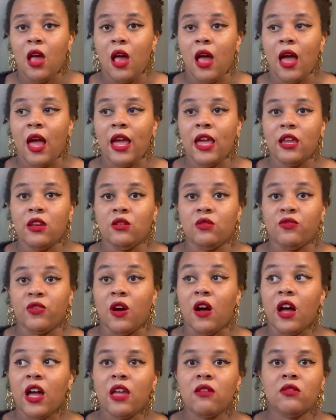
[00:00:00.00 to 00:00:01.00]
And
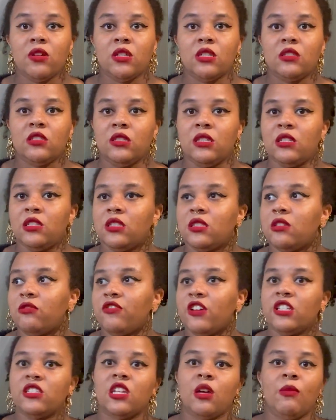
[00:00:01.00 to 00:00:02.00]
for Iris, this is the
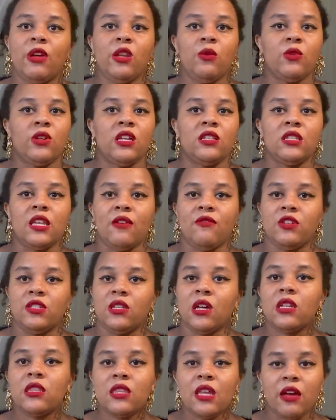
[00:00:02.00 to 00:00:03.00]
first time anyone has ever
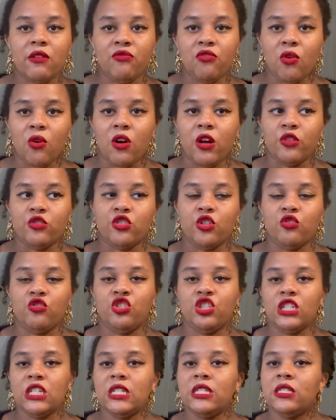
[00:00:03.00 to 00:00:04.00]
done that for her. So
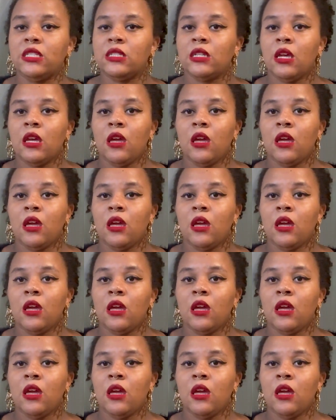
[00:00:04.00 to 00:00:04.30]
she's.